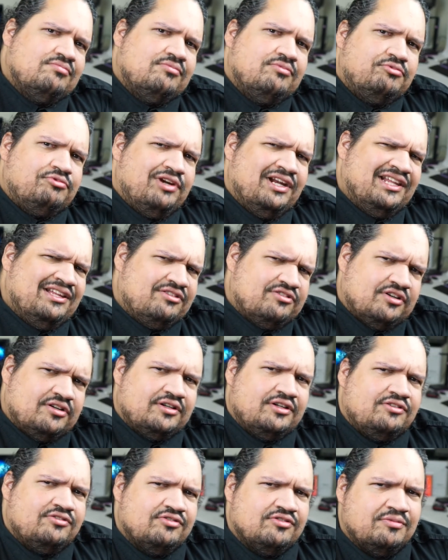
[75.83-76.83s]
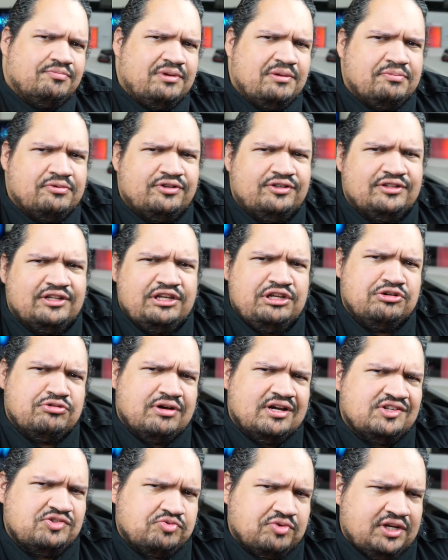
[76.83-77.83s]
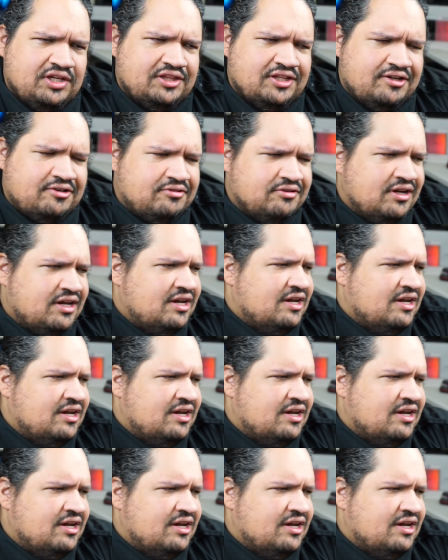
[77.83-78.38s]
really talking to the people in the US right now,